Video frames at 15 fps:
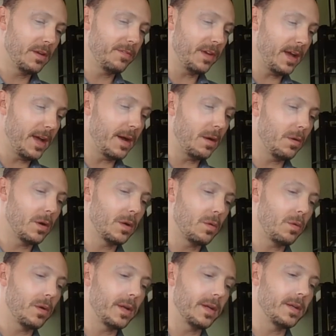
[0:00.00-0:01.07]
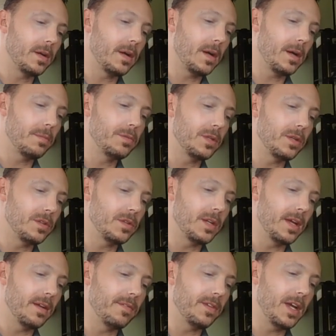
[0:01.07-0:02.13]
of how, according to Hobbes, the
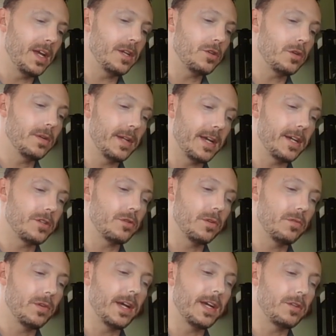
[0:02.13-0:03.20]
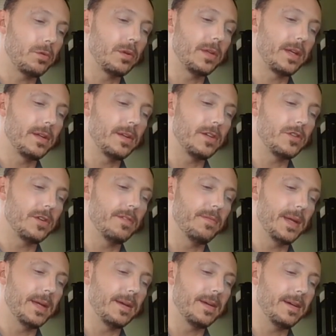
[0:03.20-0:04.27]
state of nature, nat natural condition
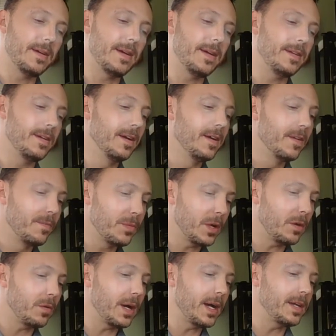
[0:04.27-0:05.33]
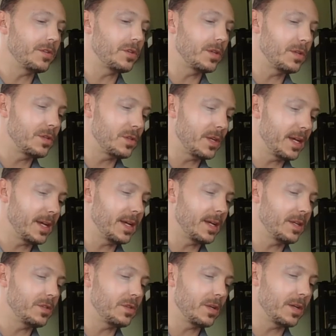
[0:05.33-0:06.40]
of mankind, arises
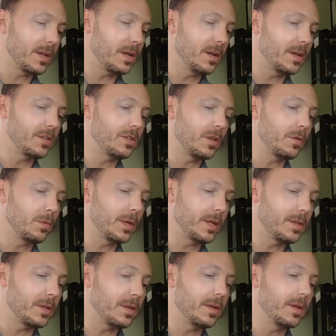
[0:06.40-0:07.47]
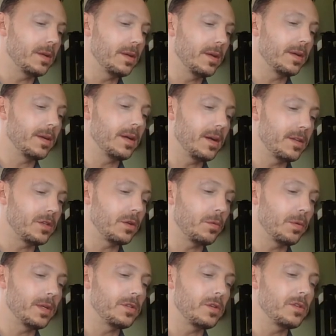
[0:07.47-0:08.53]
as a, consequent, uh, a
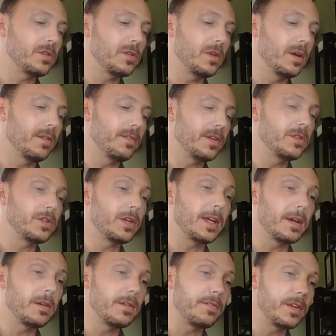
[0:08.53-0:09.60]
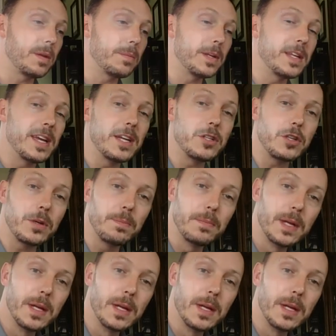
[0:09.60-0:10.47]
consequences of his account of human nature.